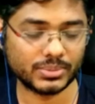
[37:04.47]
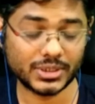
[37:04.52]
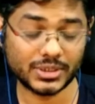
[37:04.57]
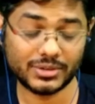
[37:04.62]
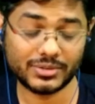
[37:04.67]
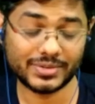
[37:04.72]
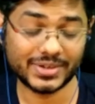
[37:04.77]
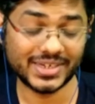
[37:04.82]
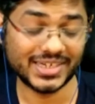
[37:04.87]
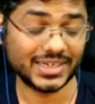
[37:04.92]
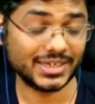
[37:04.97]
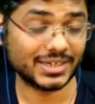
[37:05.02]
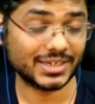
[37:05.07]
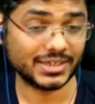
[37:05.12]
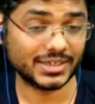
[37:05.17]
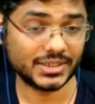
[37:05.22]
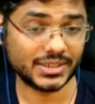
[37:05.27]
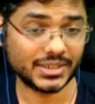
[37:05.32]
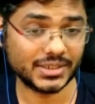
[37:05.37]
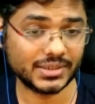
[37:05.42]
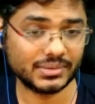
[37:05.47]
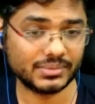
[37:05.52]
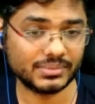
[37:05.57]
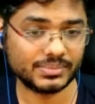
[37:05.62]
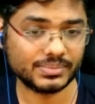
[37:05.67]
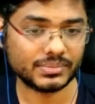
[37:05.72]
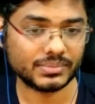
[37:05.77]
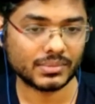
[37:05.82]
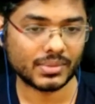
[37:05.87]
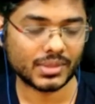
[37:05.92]
Open in 2019.
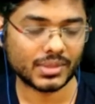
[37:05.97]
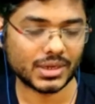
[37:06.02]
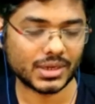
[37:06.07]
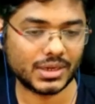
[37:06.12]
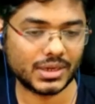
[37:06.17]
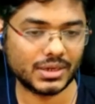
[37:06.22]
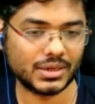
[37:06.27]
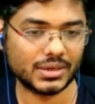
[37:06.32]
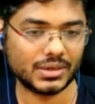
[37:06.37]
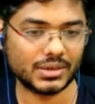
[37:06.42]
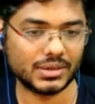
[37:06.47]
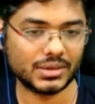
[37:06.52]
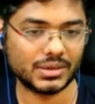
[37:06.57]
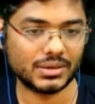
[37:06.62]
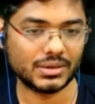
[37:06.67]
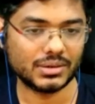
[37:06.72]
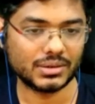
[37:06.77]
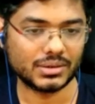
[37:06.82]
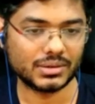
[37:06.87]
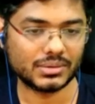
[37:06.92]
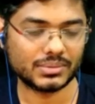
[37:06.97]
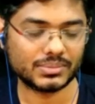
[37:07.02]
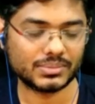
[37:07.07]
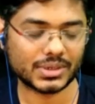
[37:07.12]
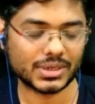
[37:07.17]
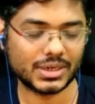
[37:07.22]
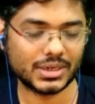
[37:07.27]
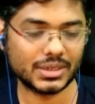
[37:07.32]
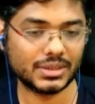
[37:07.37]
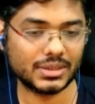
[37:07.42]
And
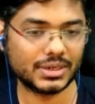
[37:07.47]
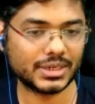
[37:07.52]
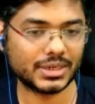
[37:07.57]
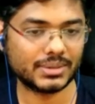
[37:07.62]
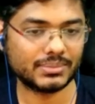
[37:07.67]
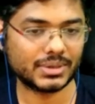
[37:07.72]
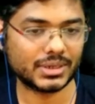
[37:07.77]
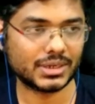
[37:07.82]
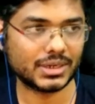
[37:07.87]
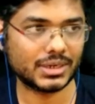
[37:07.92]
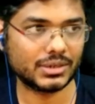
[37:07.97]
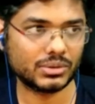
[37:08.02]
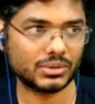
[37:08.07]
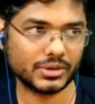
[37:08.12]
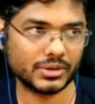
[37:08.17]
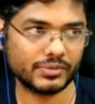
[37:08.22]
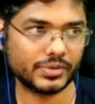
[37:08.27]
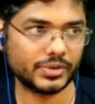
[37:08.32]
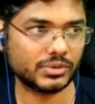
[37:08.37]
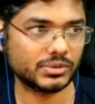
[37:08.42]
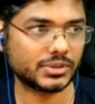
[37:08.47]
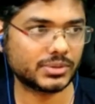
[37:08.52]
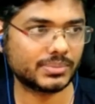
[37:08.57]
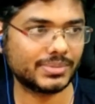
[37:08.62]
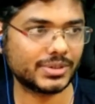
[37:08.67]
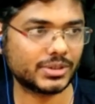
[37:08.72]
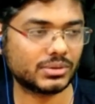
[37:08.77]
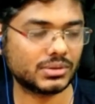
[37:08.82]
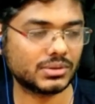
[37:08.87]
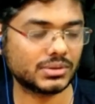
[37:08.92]
at that time, I had to
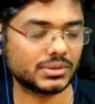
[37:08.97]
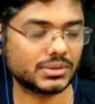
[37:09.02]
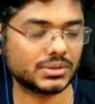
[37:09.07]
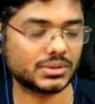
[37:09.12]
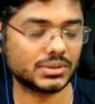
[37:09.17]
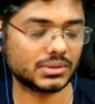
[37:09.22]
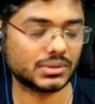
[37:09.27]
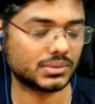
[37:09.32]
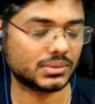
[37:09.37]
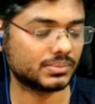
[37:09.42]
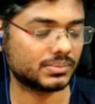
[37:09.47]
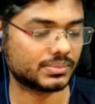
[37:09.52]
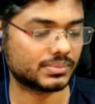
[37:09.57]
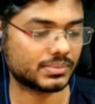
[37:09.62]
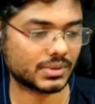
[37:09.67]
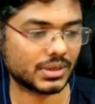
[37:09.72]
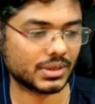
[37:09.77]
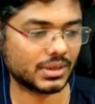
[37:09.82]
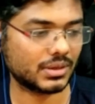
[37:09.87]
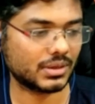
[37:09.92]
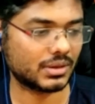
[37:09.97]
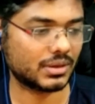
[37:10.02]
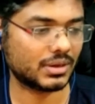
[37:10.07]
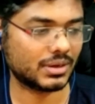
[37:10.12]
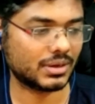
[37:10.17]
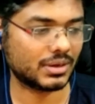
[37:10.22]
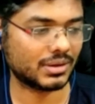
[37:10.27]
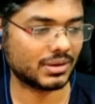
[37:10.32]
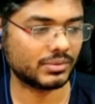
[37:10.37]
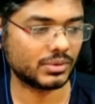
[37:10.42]
refuse because
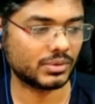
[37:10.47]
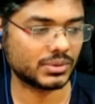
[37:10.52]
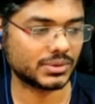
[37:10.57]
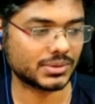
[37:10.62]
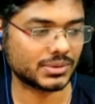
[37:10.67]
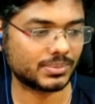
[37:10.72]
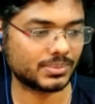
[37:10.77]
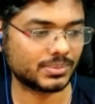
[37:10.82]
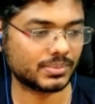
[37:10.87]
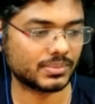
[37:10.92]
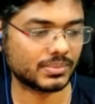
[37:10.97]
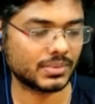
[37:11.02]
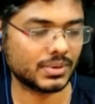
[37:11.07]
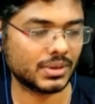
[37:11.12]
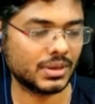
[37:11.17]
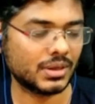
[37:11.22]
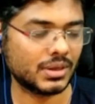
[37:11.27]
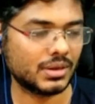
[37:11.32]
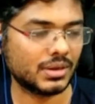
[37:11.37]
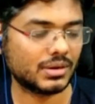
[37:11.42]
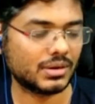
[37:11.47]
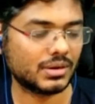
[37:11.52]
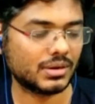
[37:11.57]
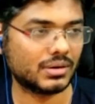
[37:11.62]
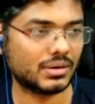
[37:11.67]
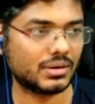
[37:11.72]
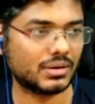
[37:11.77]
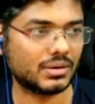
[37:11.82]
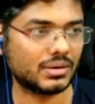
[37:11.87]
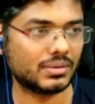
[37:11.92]
I was
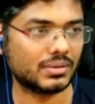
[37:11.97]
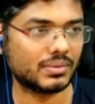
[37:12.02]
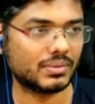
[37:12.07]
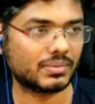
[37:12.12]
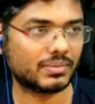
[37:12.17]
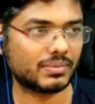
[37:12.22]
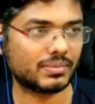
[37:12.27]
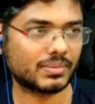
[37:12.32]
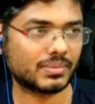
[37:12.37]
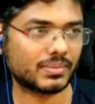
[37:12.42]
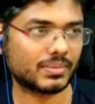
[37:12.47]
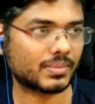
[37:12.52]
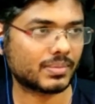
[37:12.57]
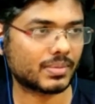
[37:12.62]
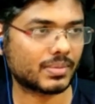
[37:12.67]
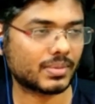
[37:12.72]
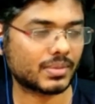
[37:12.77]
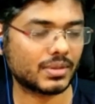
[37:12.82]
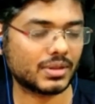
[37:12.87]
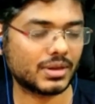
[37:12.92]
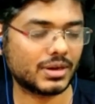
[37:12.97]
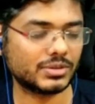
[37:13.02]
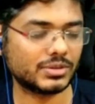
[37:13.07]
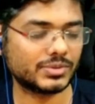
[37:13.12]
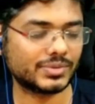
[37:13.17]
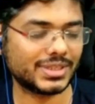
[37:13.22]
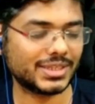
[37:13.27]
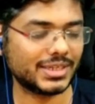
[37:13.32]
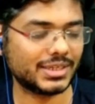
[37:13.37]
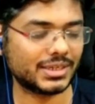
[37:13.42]
with
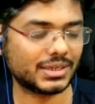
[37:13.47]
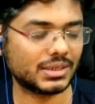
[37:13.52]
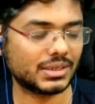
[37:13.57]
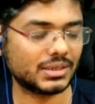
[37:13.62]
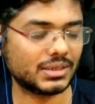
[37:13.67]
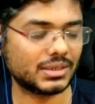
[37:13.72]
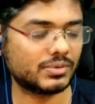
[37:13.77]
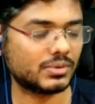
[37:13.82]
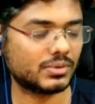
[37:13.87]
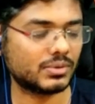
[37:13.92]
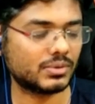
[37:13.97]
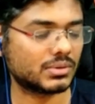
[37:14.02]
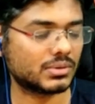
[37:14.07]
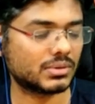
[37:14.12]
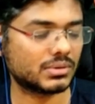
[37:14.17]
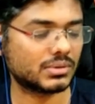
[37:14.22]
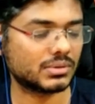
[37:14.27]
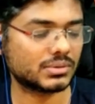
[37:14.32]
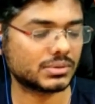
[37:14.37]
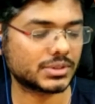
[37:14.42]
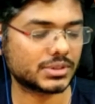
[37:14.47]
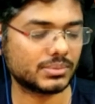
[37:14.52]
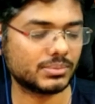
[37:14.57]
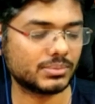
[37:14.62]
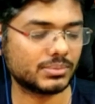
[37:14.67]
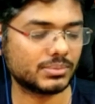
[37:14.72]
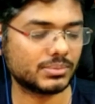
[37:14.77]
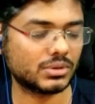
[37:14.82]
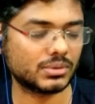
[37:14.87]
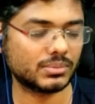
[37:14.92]
Nihal for
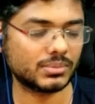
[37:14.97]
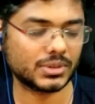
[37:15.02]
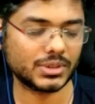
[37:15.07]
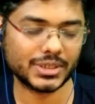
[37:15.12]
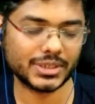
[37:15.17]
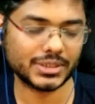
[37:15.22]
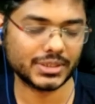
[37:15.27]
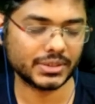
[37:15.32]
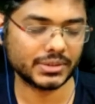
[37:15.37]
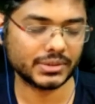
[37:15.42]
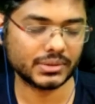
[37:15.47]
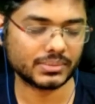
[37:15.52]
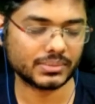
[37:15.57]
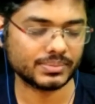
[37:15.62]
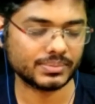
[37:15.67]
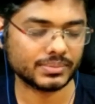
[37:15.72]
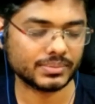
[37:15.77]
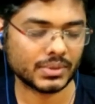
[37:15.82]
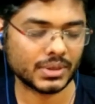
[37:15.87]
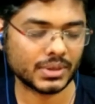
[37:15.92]
some tournament, I think.